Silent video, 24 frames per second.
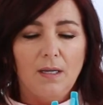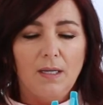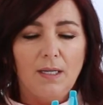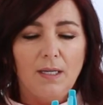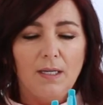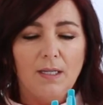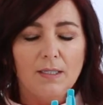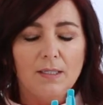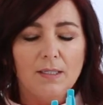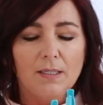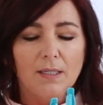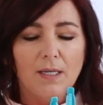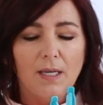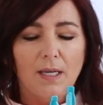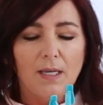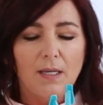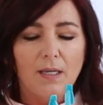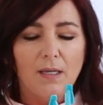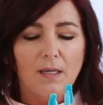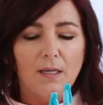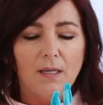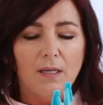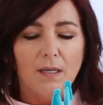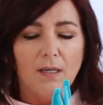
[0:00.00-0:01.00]
It's
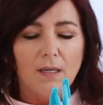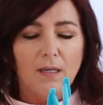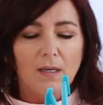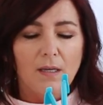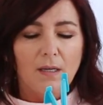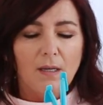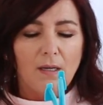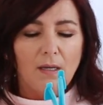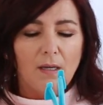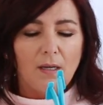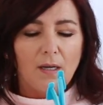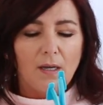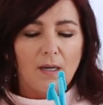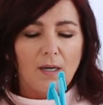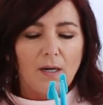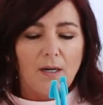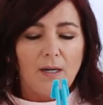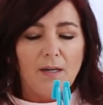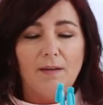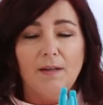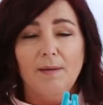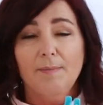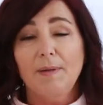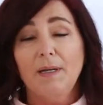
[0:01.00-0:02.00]
like, I don't
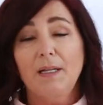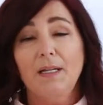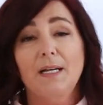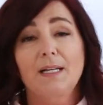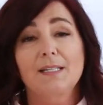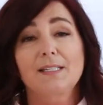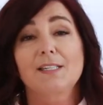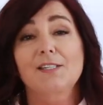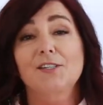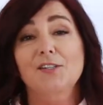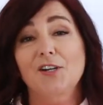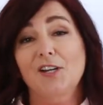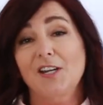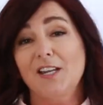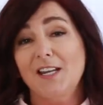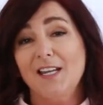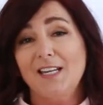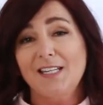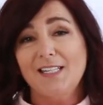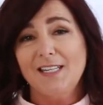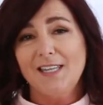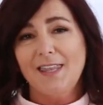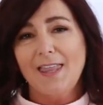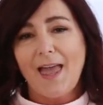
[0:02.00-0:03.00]
even have my glasses on and
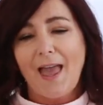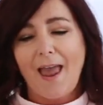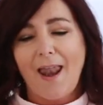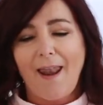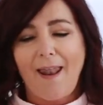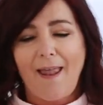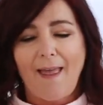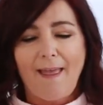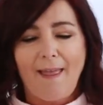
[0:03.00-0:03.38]
I did that.